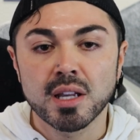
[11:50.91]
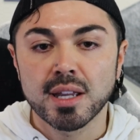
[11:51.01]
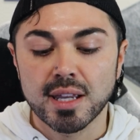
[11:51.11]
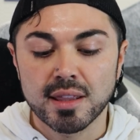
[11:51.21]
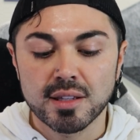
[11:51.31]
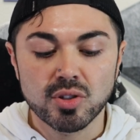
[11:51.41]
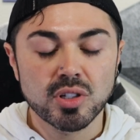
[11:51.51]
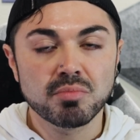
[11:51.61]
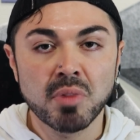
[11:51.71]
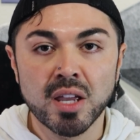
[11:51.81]
in this,
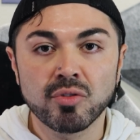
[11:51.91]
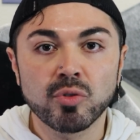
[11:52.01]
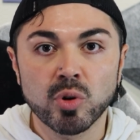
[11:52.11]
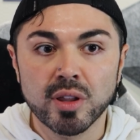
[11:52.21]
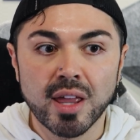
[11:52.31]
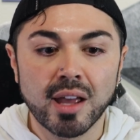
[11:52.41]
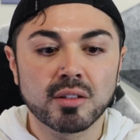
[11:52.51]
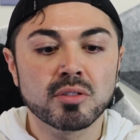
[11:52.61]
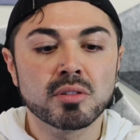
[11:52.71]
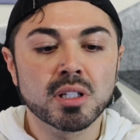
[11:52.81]
just make for that
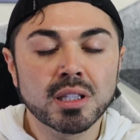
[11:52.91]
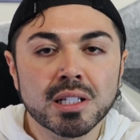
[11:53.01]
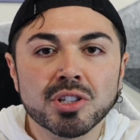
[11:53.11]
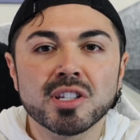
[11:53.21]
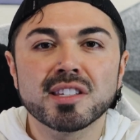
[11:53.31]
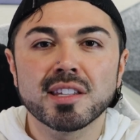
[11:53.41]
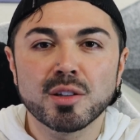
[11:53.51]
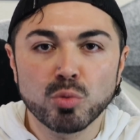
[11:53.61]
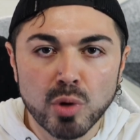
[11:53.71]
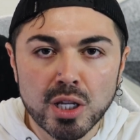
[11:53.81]

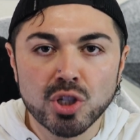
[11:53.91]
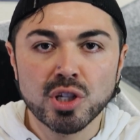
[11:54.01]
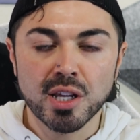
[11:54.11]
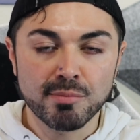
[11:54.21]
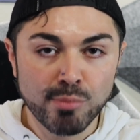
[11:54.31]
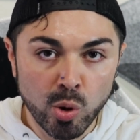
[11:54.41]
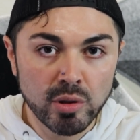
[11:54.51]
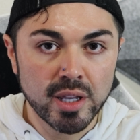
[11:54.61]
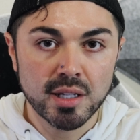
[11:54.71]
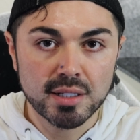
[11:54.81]
deliciously rich
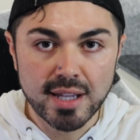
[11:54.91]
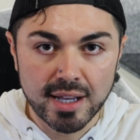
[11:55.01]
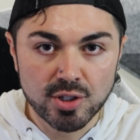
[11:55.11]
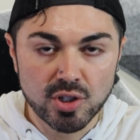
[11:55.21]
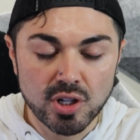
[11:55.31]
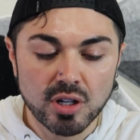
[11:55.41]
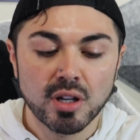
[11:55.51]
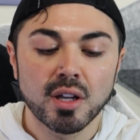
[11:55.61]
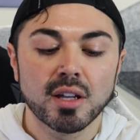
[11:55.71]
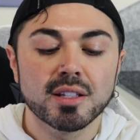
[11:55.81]
emollient texture.
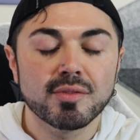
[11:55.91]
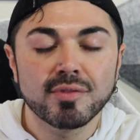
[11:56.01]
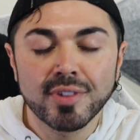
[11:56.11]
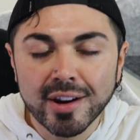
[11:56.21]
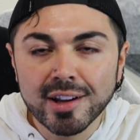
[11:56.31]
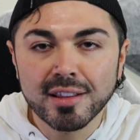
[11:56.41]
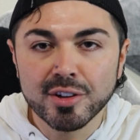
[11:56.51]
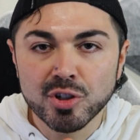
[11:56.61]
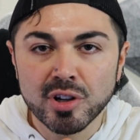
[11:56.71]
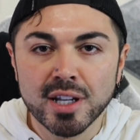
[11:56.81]
It's very
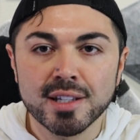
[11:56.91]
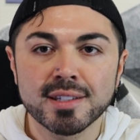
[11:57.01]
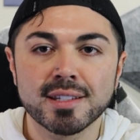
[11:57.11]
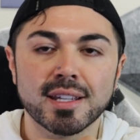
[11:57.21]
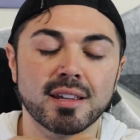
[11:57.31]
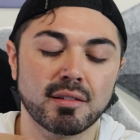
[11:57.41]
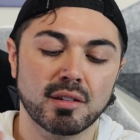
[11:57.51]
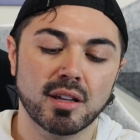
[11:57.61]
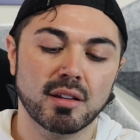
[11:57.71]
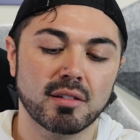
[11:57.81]
luxurious.
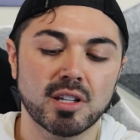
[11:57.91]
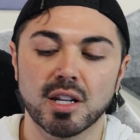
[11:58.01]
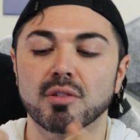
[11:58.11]
You know,